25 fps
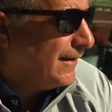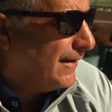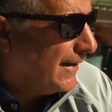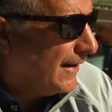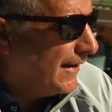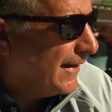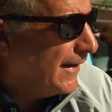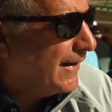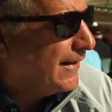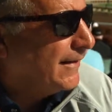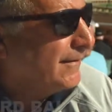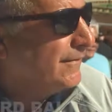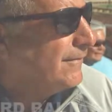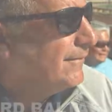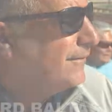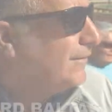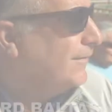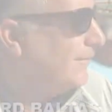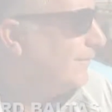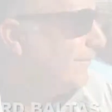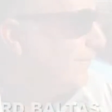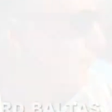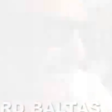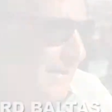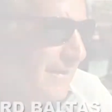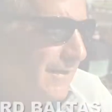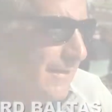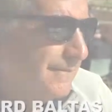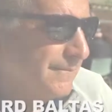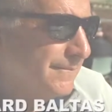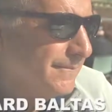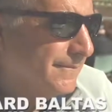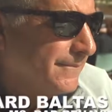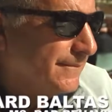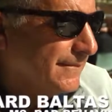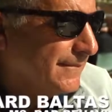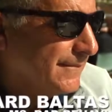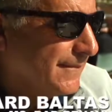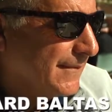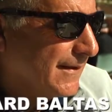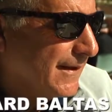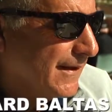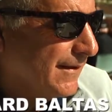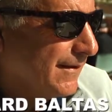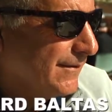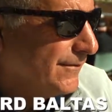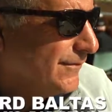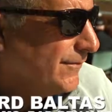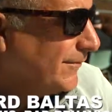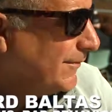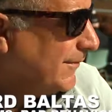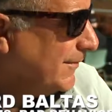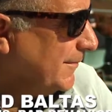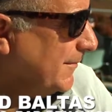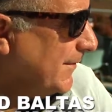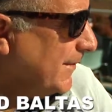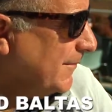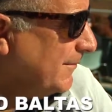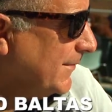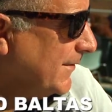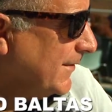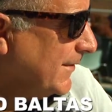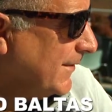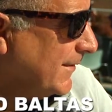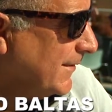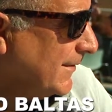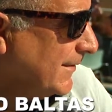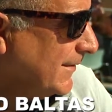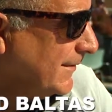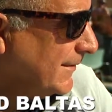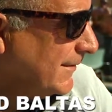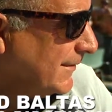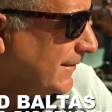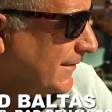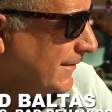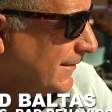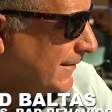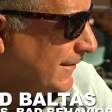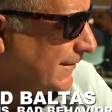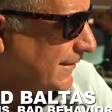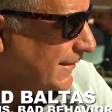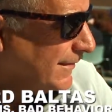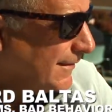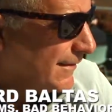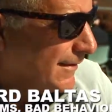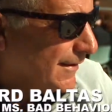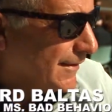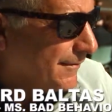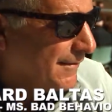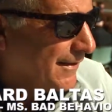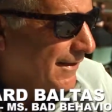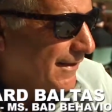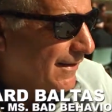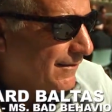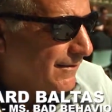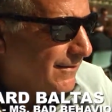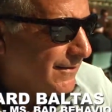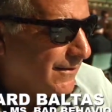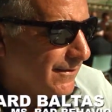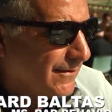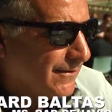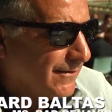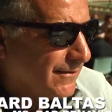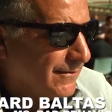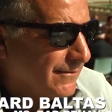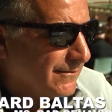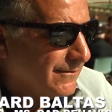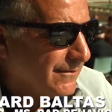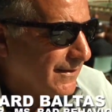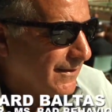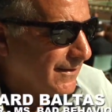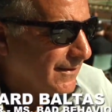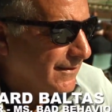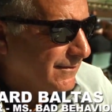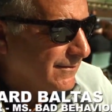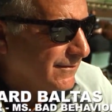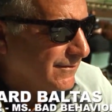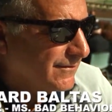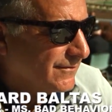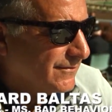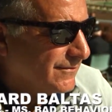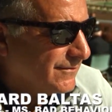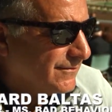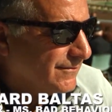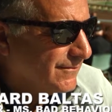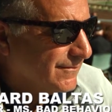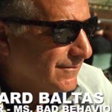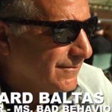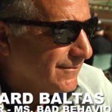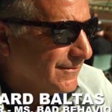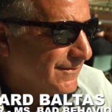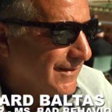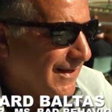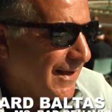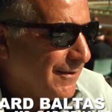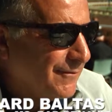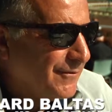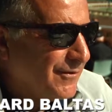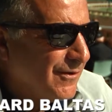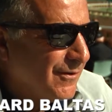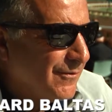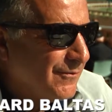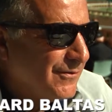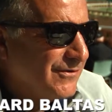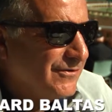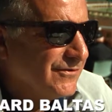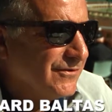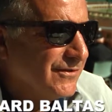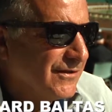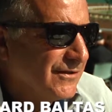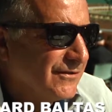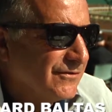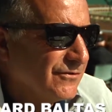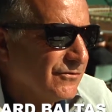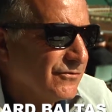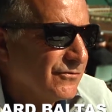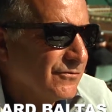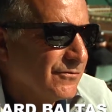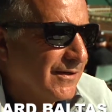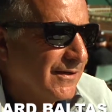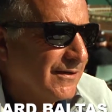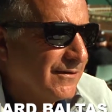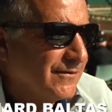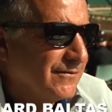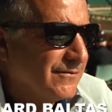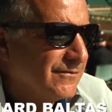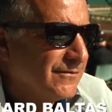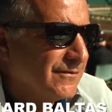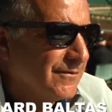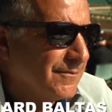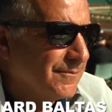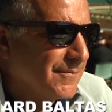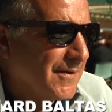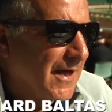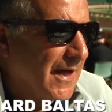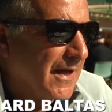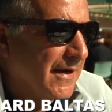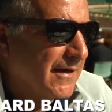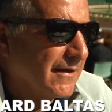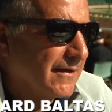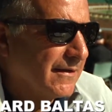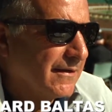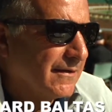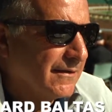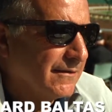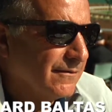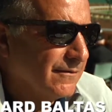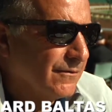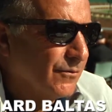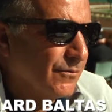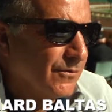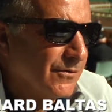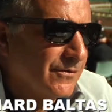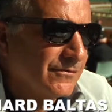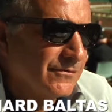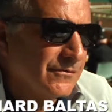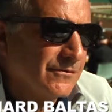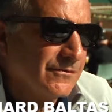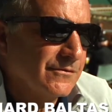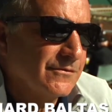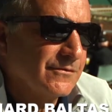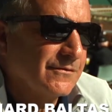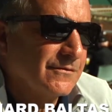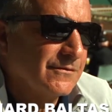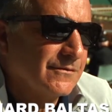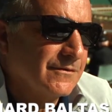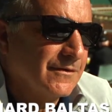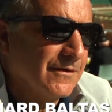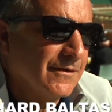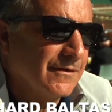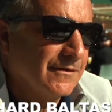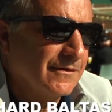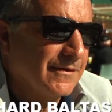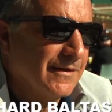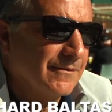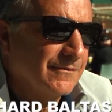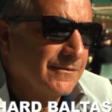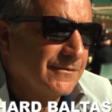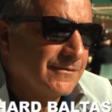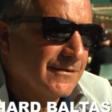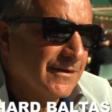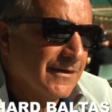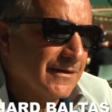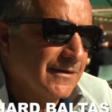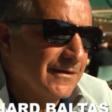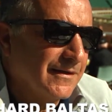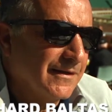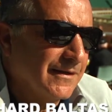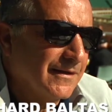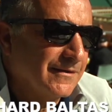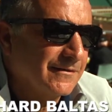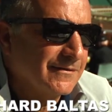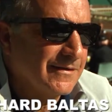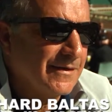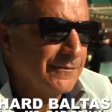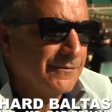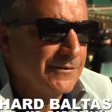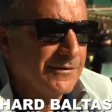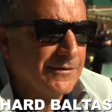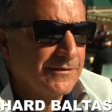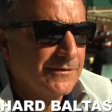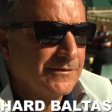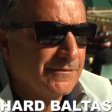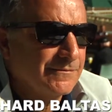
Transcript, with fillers: and you know, um, I also remember coming out here and, and, just I would always look at the trainers in the paddock and the horses. You know, that was kind of like because I really